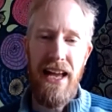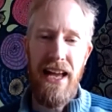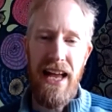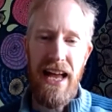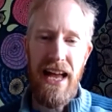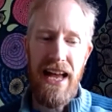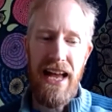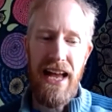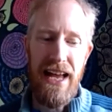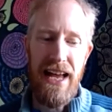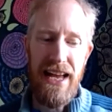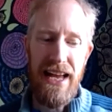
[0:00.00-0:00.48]

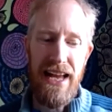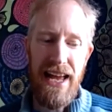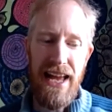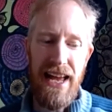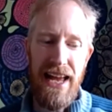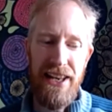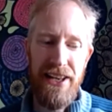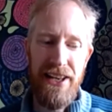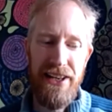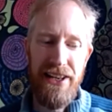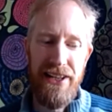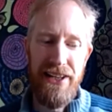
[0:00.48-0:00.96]

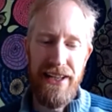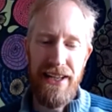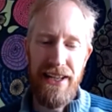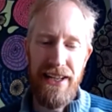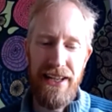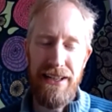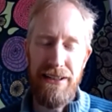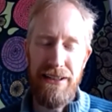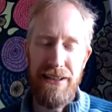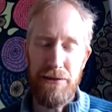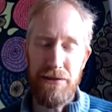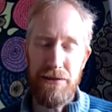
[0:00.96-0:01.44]
And
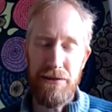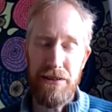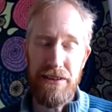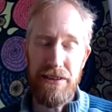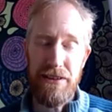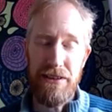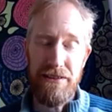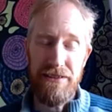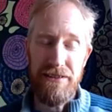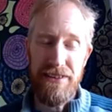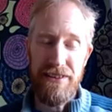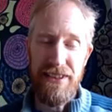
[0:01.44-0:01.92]

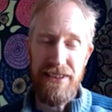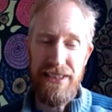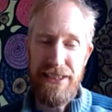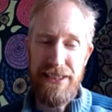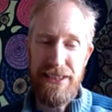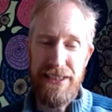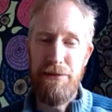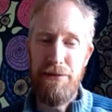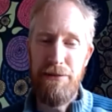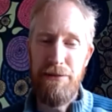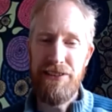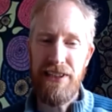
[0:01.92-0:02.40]

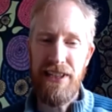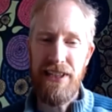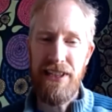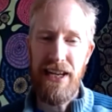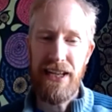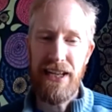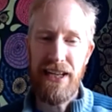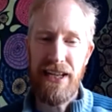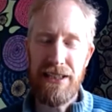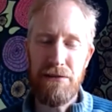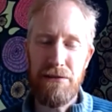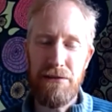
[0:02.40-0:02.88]

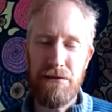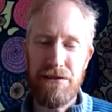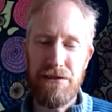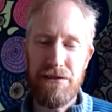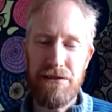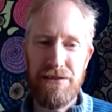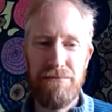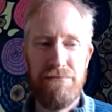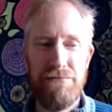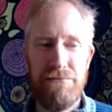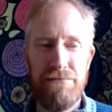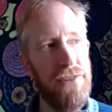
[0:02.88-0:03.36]
EJBCA
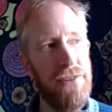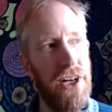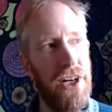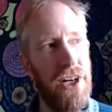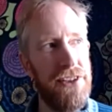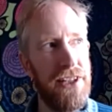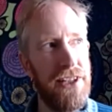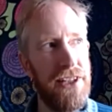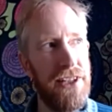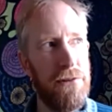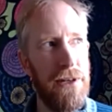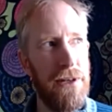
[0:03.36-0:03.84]
rather
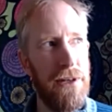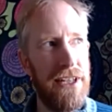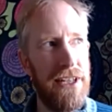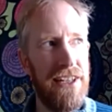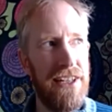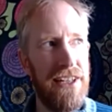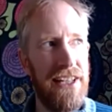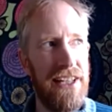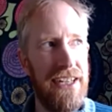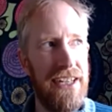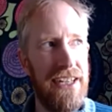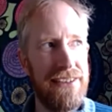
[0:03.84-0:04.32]
quickly
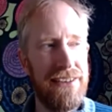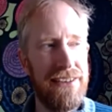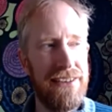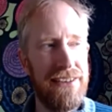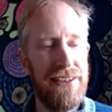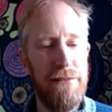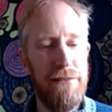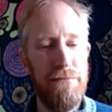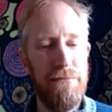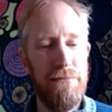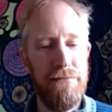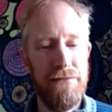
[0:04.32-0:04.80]
got
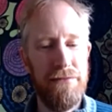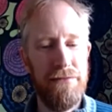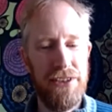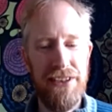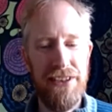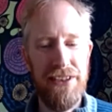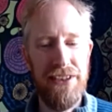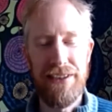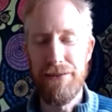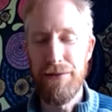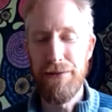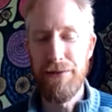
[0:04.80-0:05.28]
some,
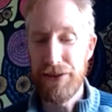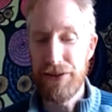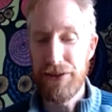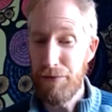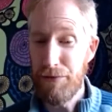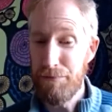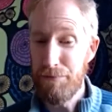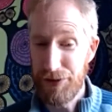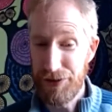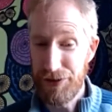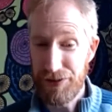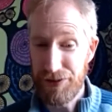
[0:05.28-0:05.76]
since it was
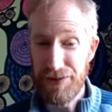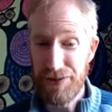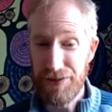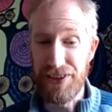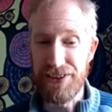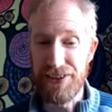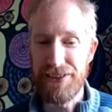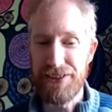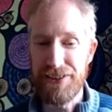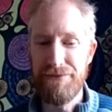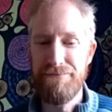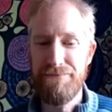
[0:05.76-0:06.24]
open
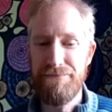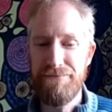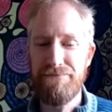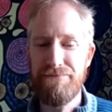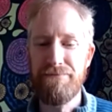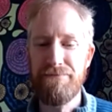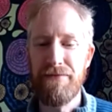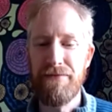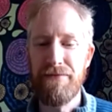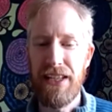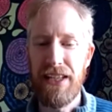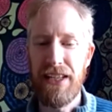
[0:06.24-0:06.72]
source,
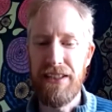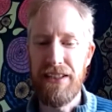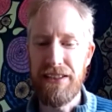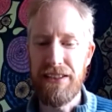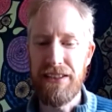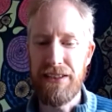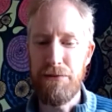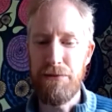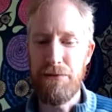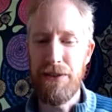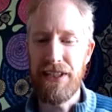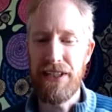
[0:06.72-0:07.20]
it
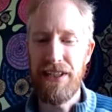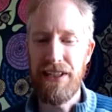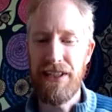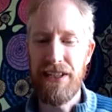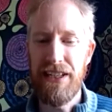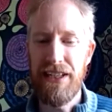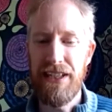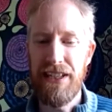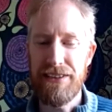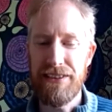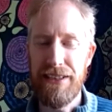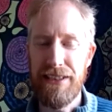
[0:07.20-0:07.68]
quickly
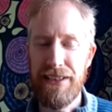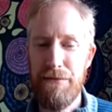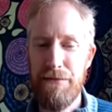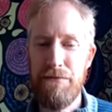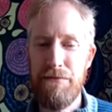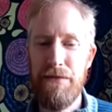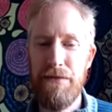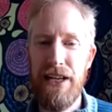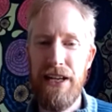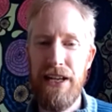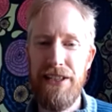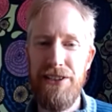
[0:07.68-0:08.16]
got
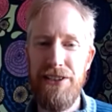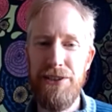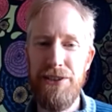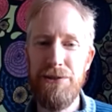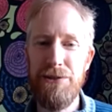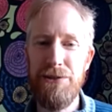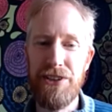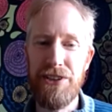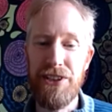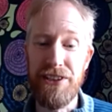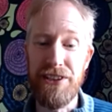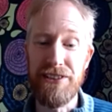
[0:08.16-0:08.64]
some
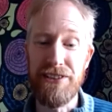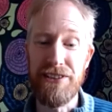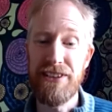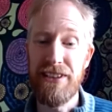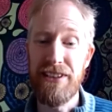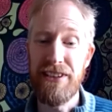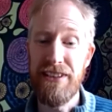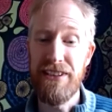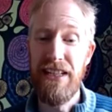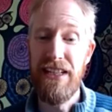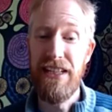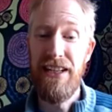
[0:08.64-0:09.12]
users
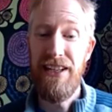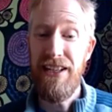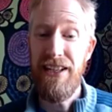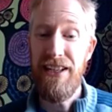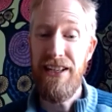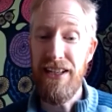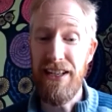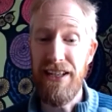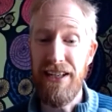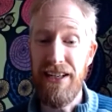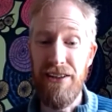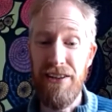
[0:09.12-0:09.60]

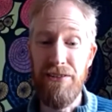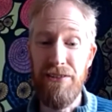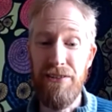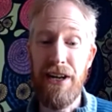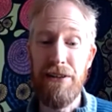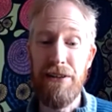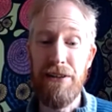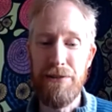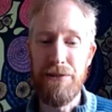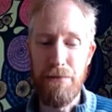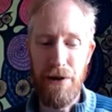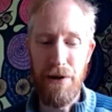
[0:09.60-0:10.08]
around
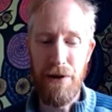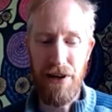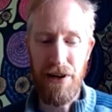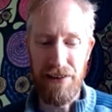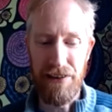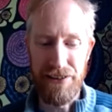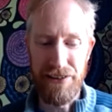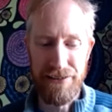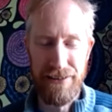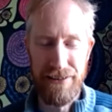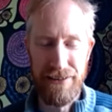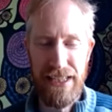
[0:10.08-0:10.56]
the world.
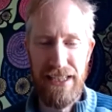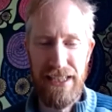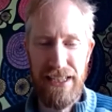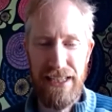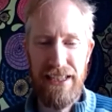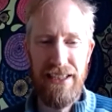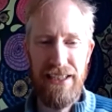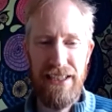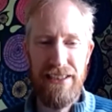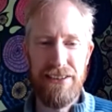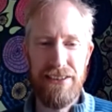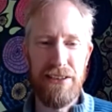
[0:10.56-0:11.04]

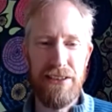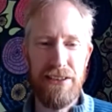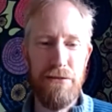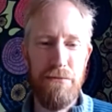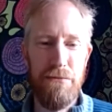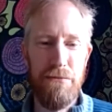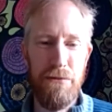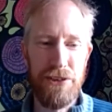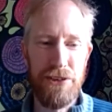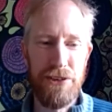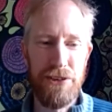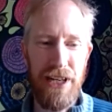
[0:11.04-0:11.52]

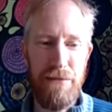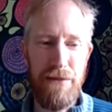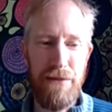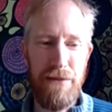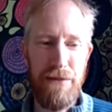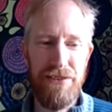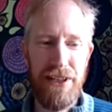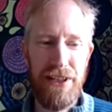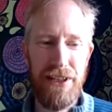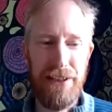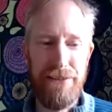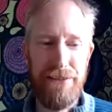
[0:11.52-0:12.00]
So some of
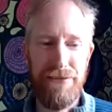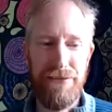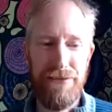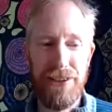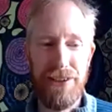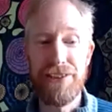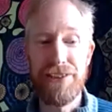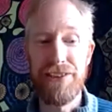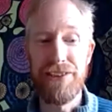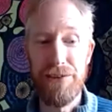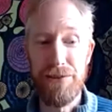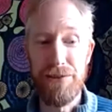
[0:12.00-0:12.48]
the
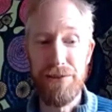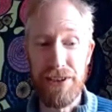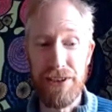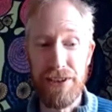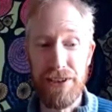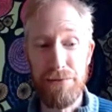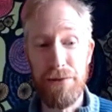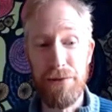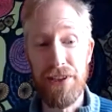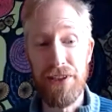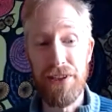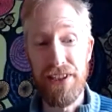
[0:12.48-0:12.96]
first users
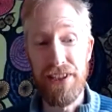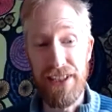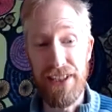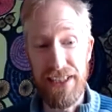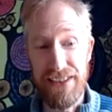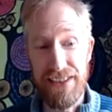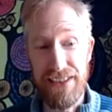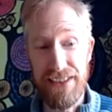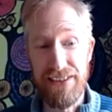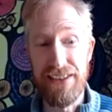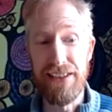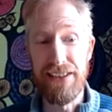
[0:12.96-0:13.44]
were
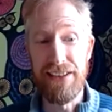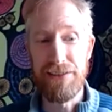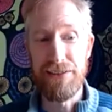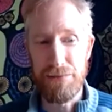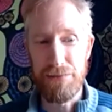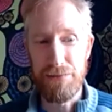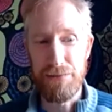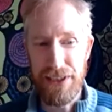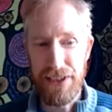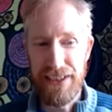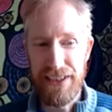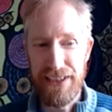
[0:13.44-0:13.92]
in
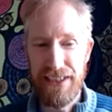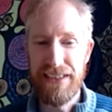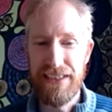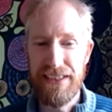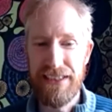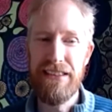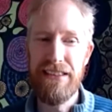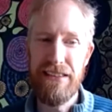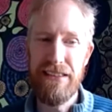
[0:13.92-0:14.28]
Sweden,